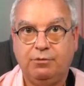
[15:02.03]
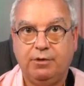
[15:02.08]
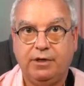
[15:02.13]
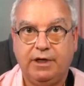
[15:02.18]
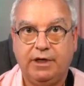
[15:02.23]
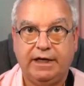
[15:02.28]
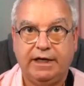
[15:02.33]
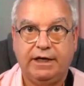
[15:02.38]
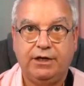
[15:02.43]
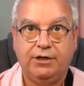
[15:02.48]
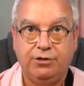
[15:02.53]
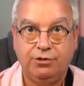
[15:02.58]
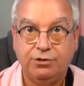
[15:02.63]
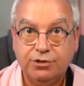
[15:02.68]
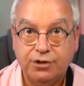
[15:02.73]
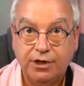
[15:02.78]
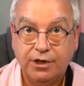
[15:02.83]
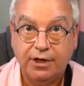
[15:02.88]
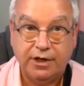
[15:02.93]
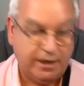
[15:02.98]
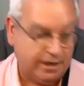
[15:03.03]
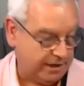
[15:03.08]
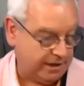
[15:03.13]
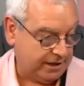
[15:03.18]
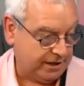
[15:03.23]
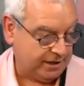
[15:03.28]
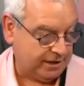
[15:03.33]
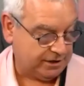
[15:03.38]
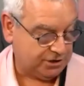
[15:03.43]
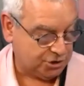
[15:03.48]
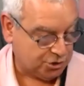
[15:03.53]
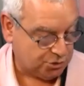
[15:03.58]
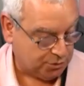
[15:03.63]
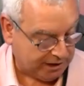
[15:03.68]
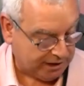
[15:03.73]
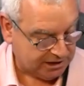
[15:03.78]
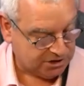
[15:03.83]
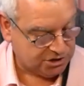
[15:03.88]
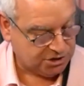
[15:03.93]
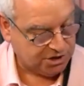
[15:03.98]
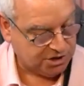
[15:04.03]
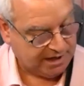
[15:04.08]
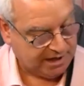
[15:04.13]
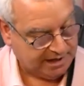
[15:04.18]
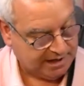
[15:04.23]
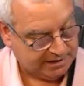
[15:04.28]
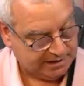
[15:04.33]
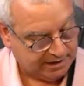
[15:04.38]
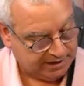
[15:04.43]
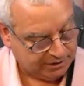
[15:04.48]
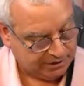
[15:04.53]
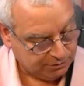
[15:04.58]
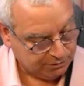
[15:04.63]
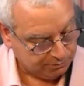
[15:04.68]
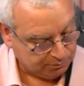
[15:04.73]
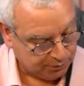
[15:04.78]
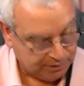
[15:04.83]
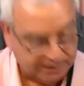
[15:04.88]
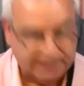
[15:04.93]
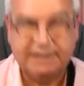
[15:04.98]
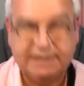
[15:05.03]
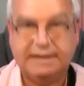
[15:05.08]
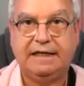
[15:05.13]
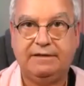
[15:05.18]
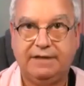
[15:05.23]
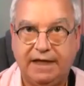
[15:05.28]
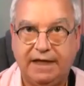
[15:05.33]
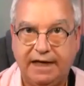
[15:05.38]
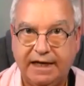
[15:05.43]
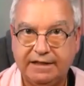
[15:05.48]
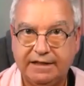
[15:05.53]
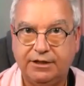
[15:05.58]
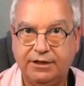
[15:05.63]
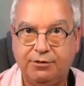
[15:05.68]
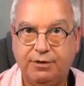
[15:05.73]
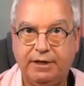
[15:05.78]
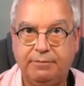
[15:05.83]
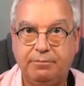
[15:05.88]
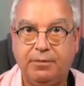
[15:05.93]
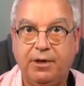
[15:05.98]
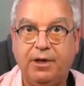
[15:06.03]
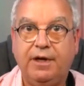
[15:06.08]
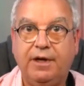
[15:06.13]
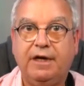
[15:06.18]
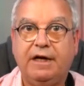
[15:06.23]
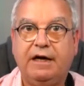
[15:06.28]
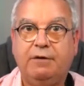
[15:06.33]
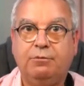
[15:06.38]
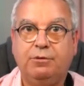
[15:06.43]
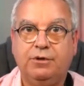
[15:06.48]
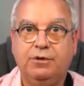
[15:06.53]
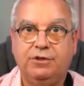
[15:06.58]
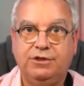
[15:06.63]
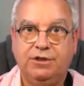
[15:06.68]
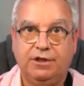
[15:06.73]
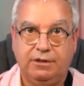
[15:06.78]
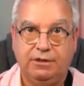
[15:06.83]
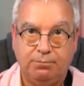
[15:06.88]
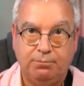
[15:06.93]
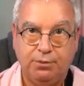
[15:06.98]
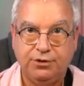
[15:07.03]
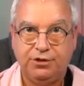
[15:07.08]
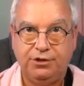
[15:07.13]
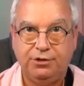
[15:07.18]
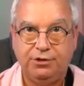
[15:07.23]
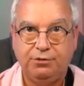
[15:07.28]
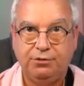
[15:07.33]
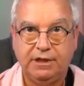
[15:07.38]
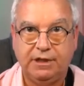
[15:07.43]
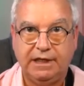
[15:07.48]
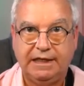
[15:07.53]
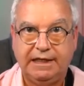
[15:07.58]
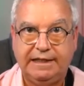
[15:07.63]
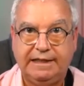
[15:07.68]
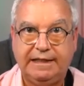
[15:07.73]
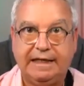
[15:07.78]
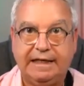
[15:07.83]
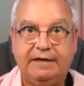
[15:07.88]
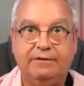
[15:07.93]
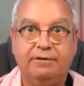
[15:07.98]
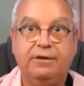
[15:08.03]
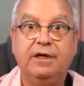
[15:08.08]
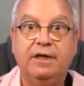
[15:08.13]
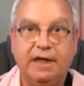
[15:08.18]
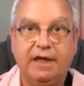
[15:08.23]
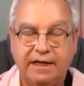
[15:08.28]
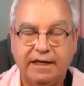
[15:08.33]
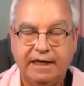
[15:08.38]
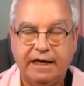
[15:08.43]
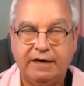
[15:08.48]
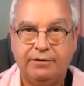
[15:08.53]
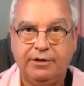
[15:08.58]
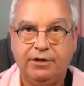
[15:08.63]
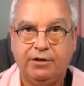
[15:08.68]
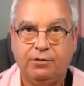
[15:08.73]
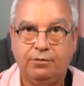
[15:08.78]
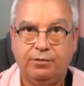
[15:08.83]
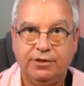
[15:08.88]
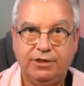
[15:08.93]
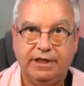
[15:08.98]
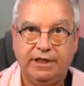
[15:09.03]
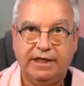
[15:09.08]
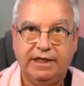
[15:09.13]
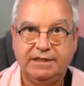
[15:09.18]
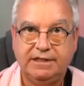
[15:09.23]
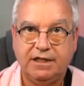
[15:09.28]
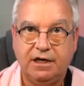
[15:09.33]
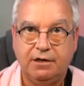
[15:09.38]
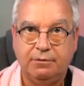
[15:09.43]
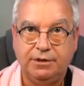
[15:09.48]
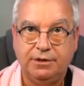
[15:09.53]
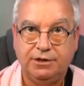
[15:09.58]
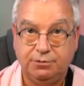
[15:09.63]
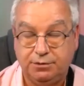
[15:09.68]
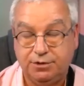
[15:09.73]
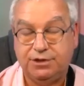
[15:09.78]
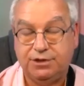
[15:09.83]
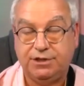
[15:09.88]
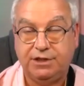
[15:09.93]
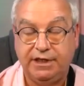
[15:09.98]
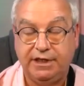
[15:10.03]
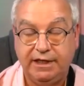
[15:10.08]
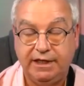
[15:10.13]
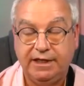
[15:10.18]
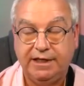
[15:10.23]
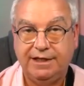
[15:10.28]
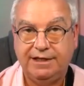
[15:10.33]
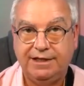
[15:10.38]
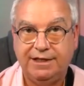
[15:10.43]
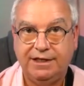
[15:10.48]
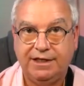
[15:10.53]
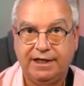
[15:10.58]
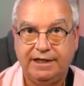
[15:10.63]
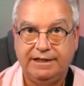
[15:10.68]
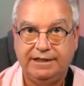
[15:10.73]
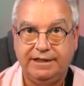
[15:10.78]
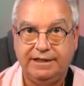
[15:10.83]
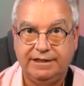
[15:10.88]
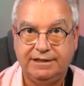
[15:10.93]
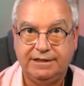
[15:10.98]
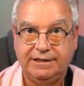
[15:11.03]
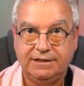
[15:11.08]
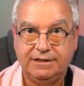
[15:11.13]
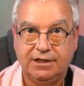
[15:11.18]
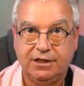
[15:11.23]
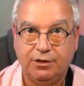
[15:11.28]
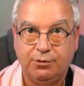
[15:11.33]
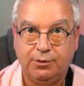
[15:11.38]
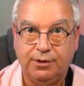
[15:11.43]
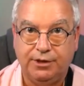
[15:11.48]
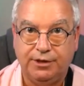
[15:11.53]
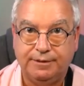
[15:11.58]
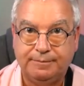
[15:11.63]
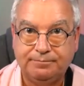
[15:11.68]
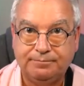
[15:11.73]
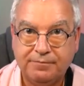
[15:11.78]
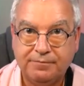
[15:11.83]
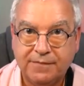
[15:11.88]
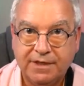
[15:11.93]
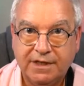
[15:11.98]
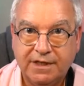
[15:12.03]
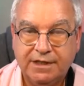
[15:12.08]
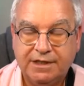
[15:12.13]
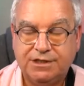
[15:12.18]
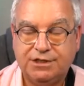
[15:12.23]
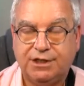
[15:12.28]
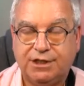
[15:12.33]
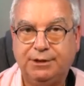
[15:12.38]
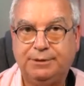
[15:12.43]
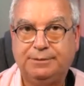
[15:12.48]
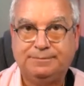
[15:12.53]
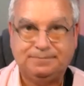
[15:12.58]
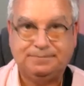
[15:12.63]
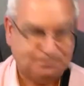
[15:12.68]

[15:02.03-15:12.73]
where I could uh, stretch and I could press down, I had the grip, I would uh, put the ukulele down and carry on with the guitar, which was the, the idea to start with. So